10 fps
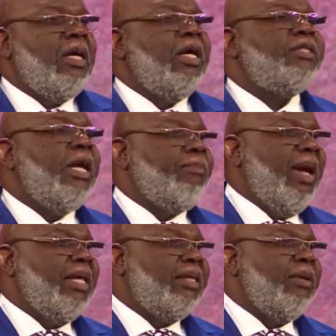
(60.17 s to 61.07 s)
because that
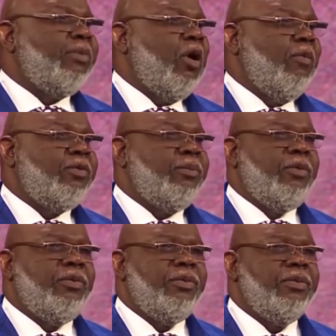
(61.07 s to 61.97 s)
made them
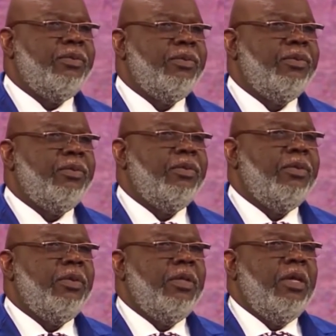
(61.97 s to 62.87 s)
comfortable.
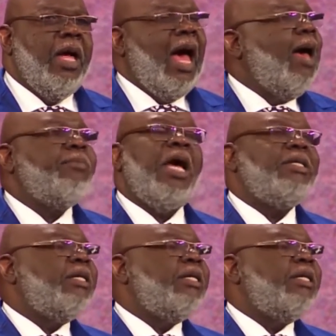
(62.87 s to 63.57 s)
I'm not